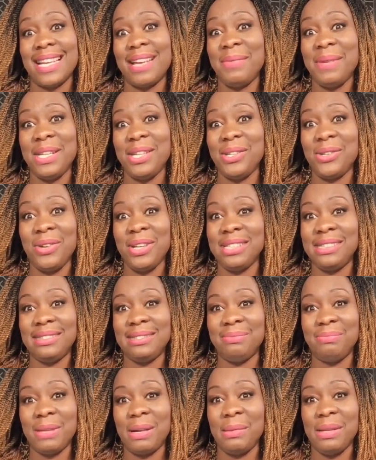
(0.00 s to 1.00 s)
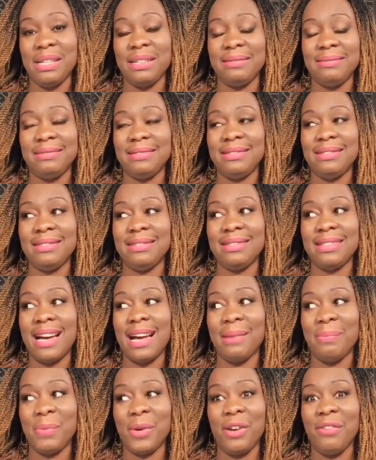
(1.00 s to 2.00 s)
I mean, you know, it's probably
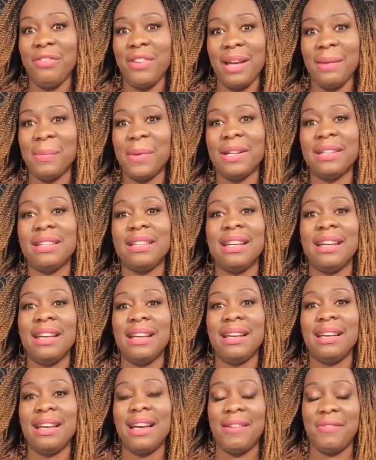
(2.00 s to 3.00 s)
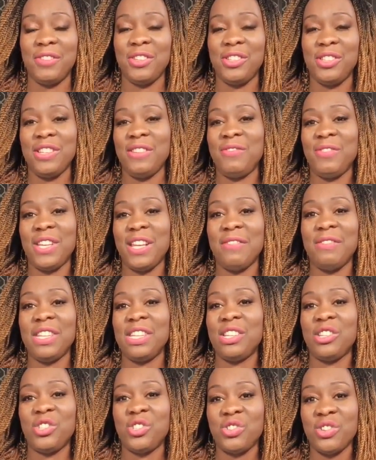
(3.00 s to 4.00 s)
not perfect, but have you even given
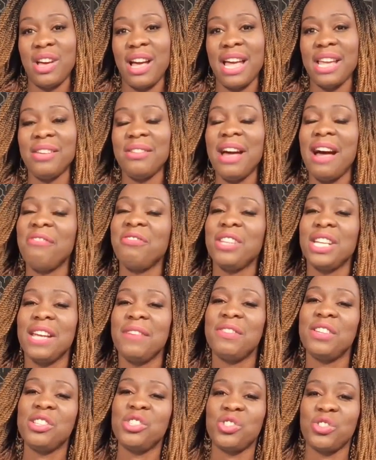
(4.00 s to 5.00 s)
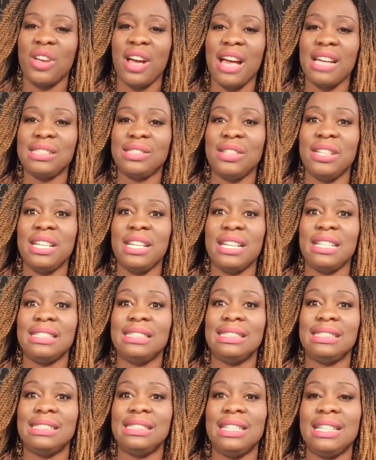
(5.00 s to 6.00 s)
it a try? You have to give it a try so you can,
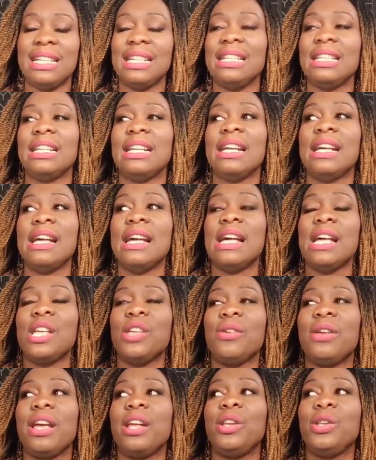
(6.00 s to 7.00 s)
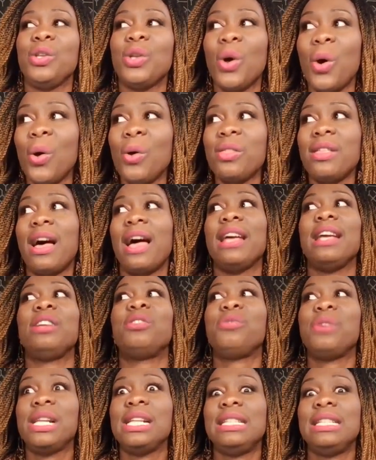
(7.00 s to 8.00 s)
you can, you can know that
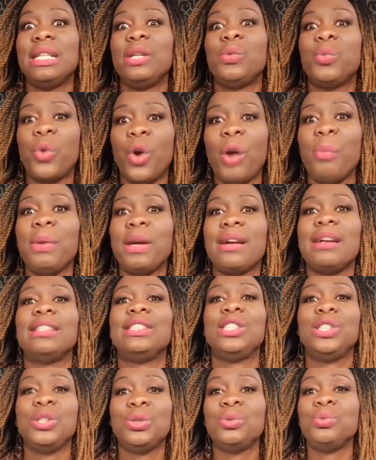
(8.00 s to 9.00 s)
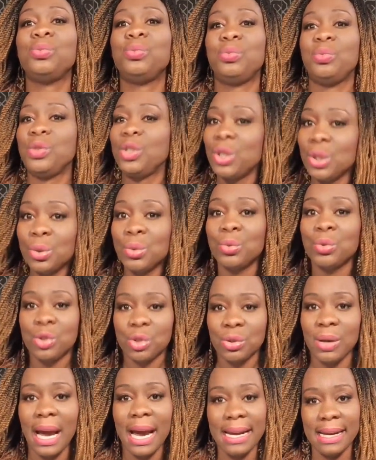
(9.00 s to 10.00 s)
it really didn't work because you too
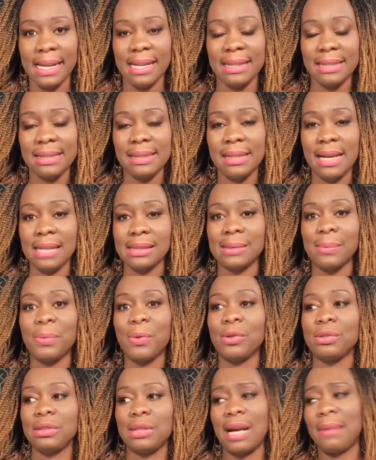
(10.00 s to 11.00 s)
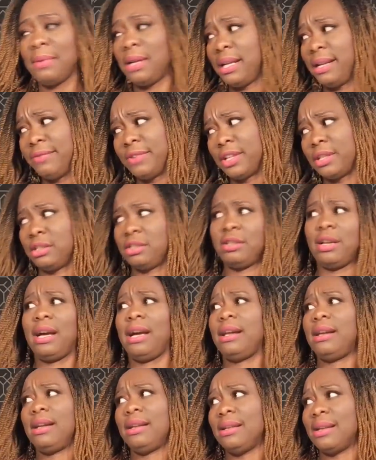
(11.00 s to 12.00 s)
tried it as opposed to, I'm not even going to
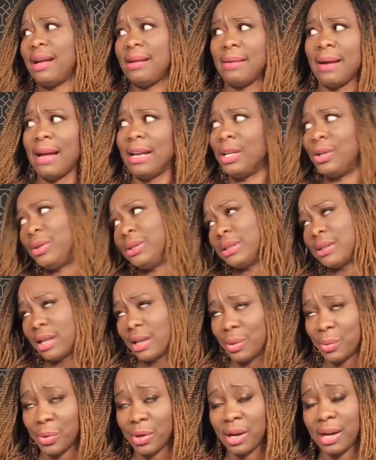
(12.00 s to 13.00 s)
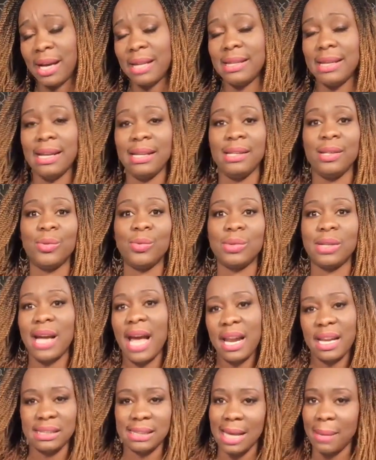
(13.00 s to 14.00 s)
try it. And, and I know it's not going to work. And then you
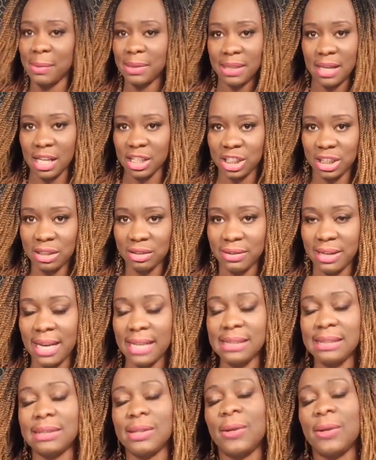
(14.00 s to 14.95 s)
kind of sabotage it, right?